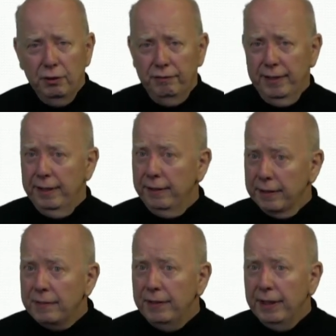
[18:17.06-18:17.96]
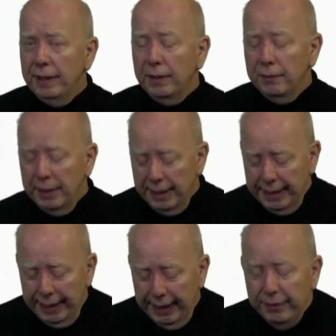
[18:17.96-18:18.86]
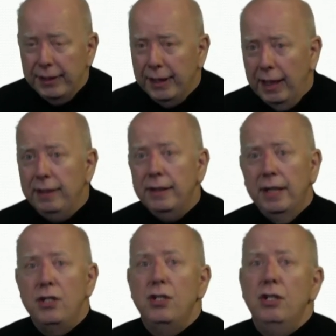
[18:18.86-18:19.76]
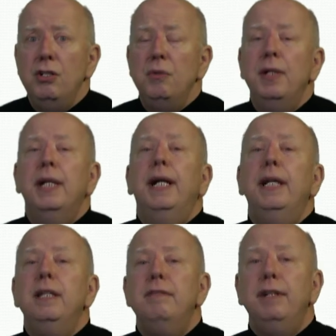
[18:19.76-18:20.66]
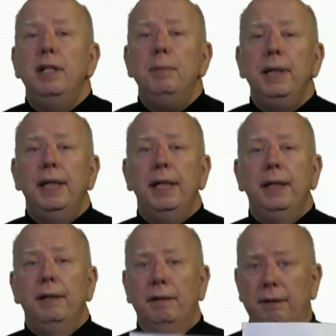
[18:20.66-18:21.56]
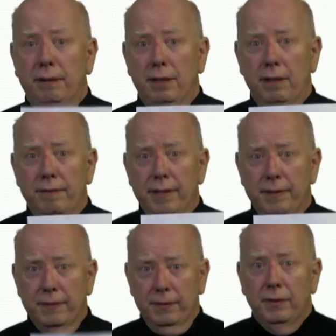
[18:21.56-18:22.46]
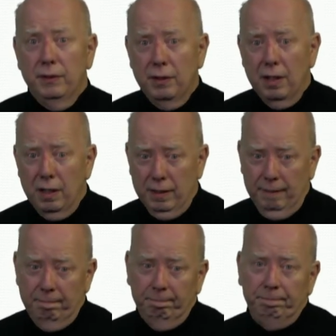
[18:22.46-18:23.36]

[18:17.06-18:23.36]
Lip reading: you'll find this video, and the guide that I showed you at the very beginning of this talk.